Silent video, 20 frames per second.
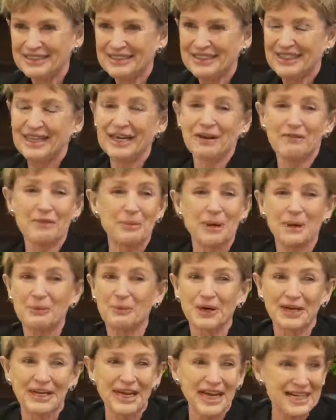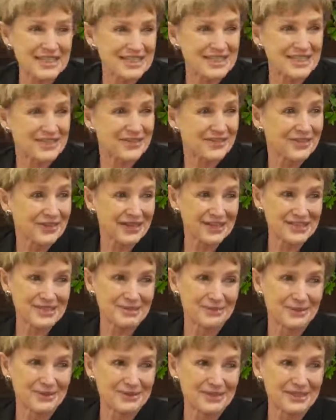And everybody wanted access to the
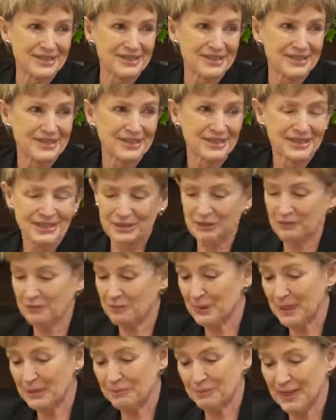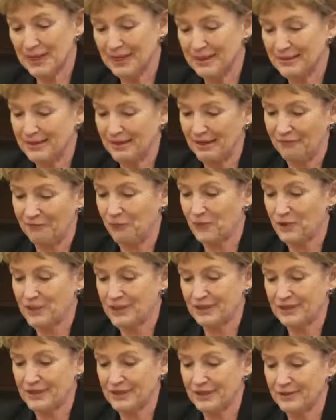customers. So everybody paid a
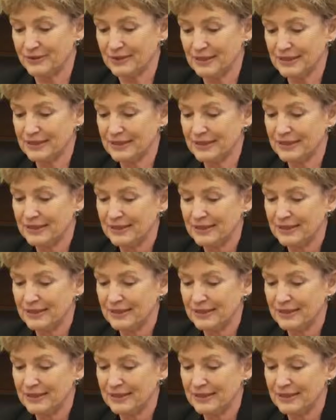fortune to do it.